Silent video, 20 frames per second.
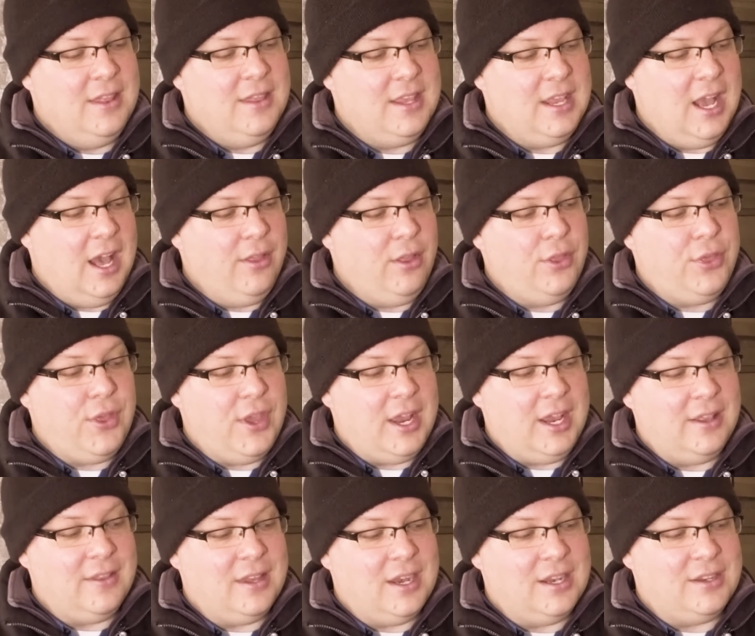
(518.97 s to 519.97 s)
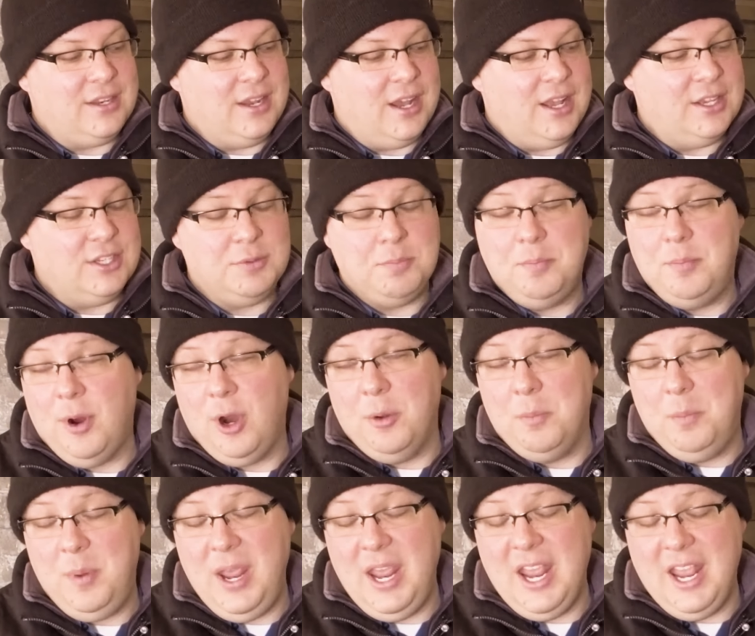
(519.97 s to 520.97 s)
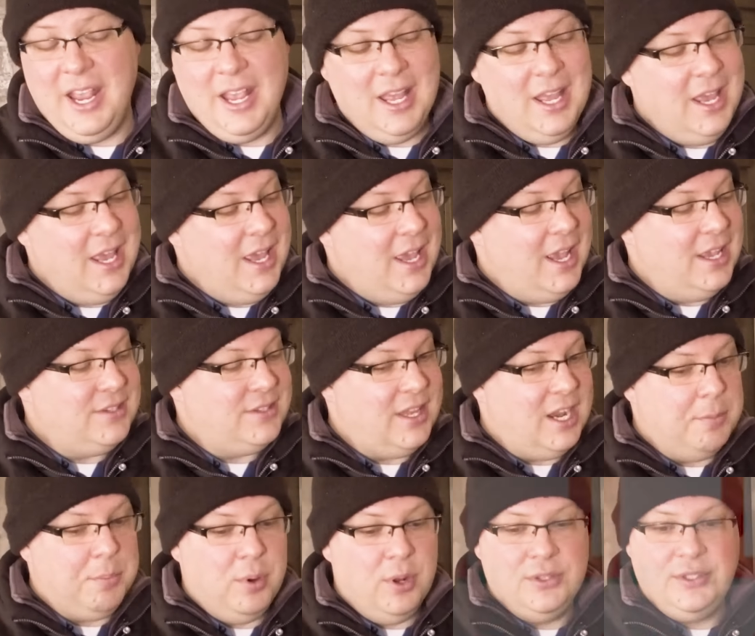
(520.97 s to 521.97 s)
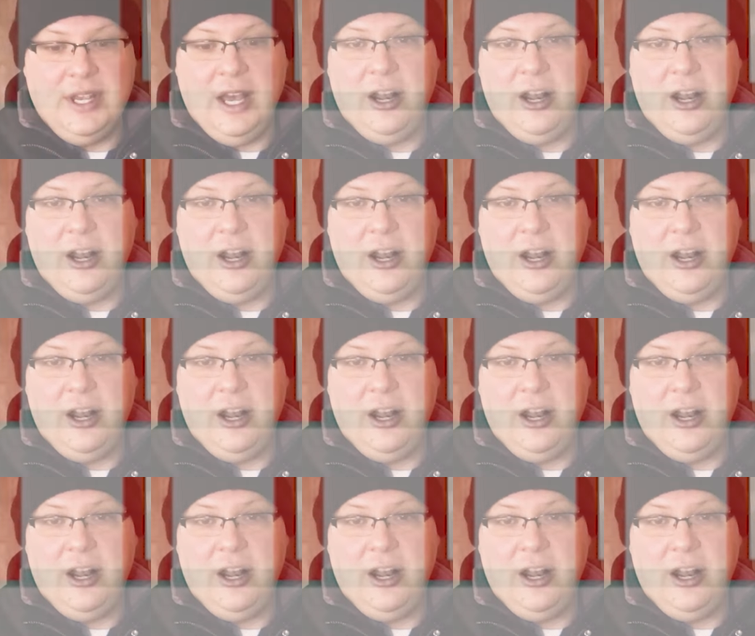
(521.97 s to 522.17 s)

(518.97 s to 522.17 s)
The other thing that it does, part B, is that it puts